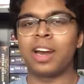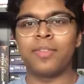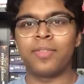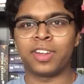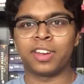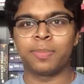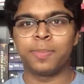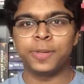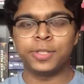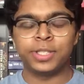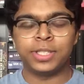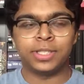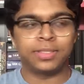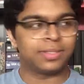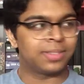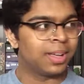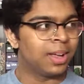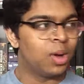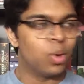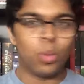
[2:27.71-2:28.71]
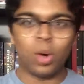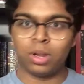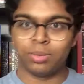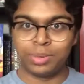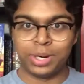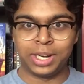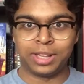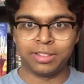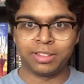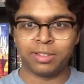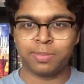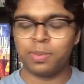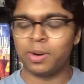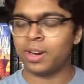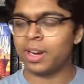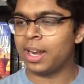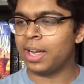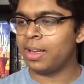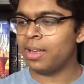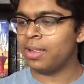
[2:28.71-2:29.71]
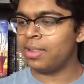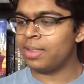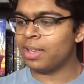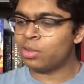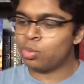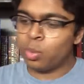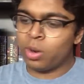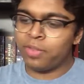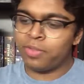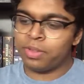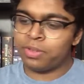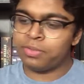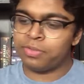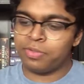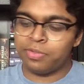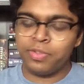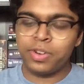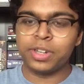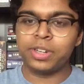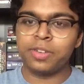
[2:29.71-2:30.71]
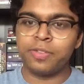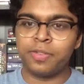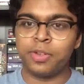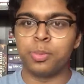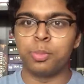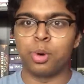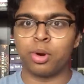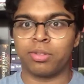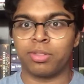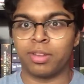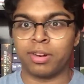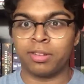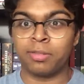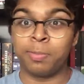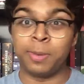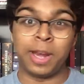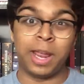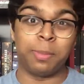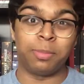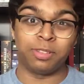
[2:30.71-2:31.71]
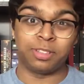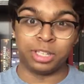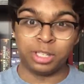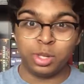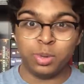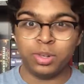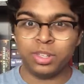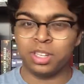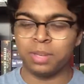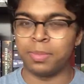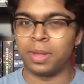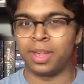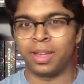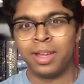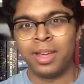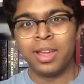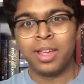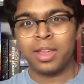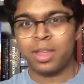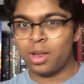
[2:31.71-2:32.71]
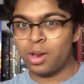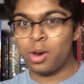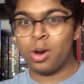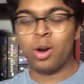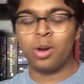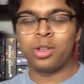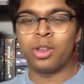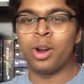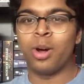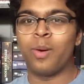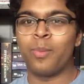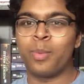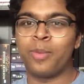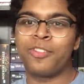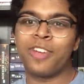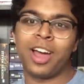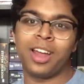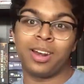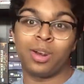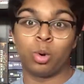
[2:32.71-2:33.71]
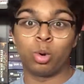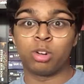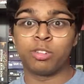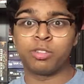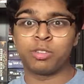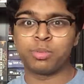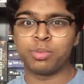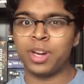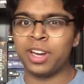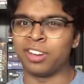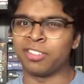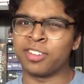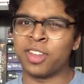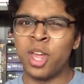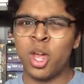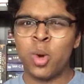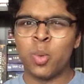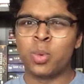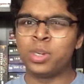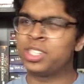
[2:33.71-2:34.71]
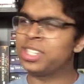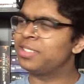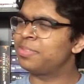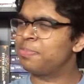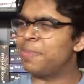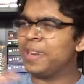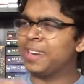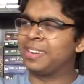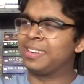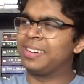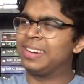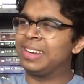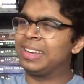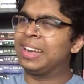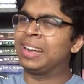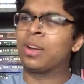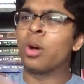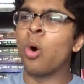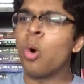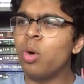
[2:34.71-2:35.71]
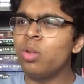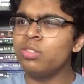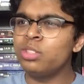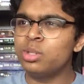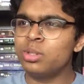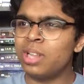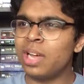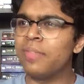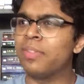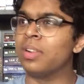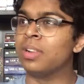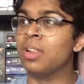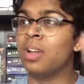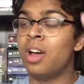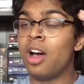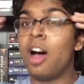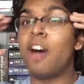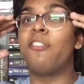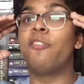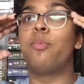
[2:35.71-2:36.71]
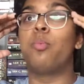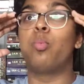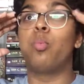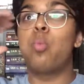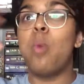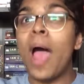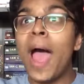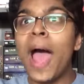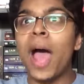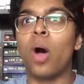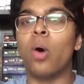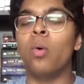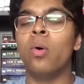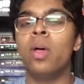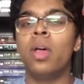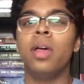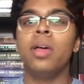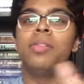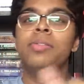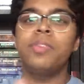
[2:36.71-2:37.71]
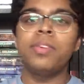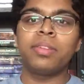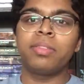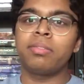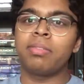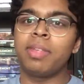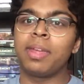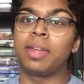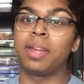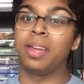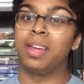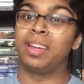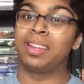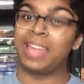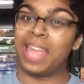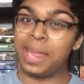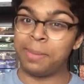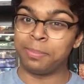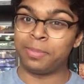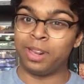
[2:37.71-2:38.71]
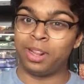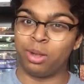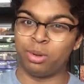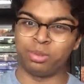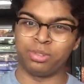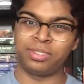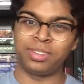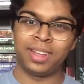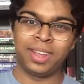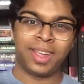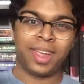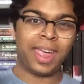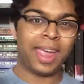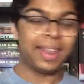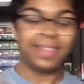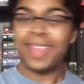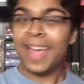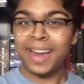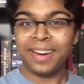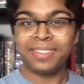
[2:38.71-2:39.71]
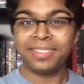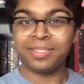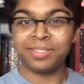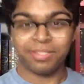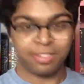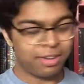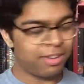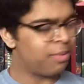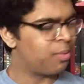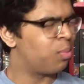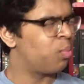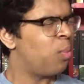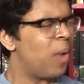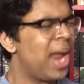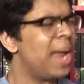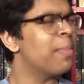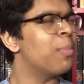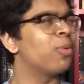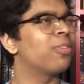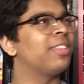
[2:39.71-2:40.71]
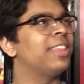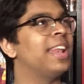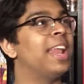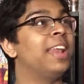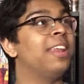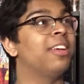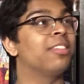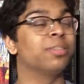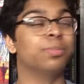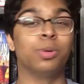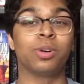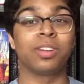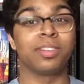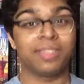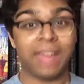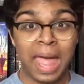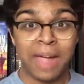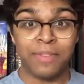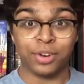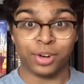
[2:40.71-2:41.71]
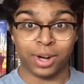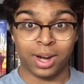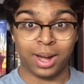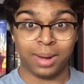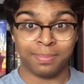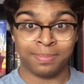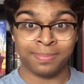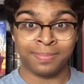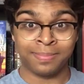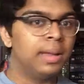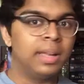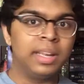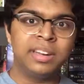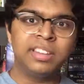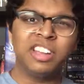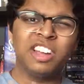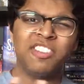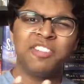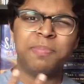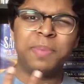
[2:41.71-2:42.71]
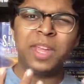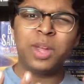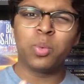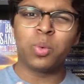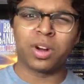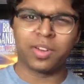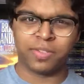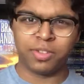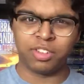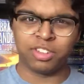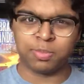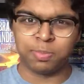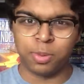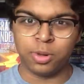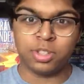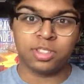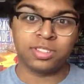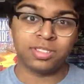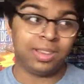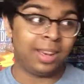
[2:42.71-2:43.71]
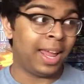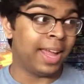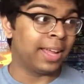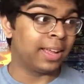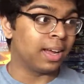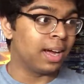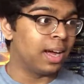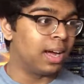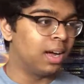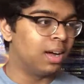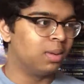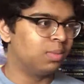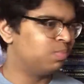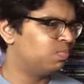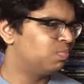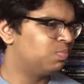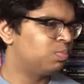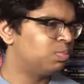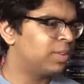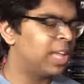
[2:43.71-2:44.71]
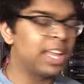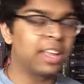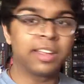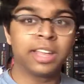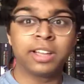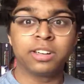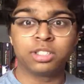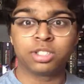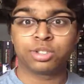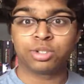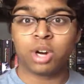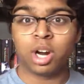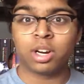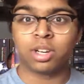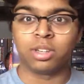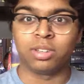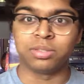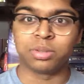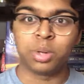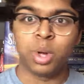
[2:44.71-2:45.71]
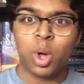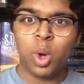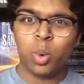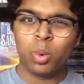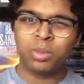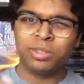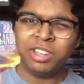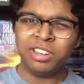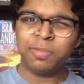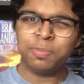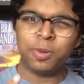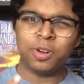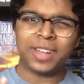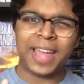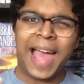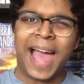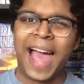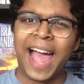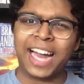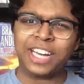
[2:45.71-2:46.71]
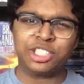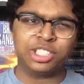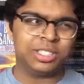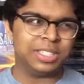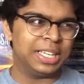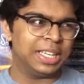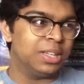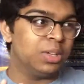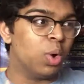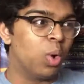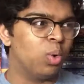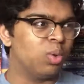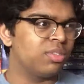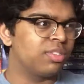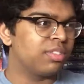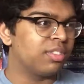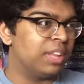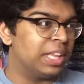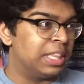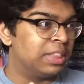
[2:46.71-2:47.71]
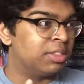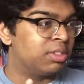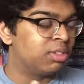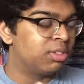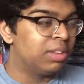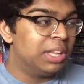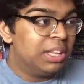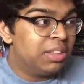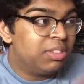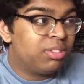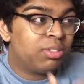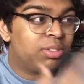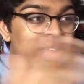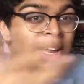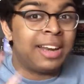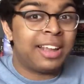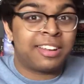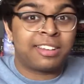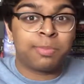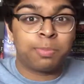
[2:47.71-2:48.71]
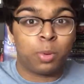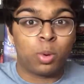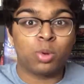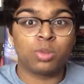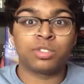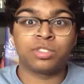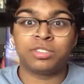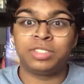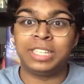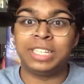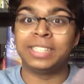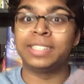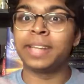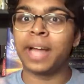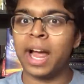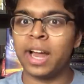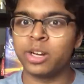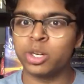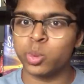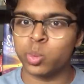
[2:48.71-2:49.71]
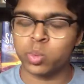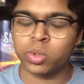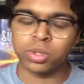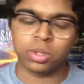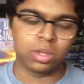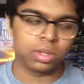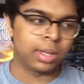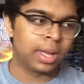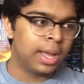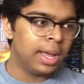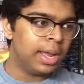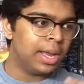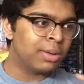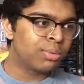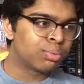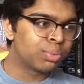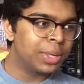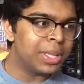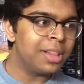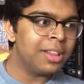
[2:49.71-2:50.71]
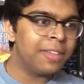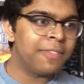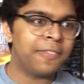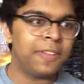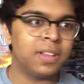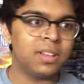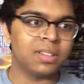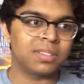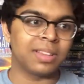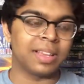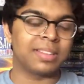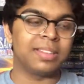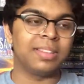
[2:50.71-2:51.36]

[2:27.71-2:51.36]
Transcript: I've experienced while reading this book, and, I, and that's one of the very few books that's been able to do it to me. You know, you know, we've got Lord of the Rings, which has been a whole new level of wow. This thing came close, and that is way more than any other book has ever come. Instead of being one of those books like uh, Kingkiller Chronicles, this book actually goes in and explores the entire world. It really feels like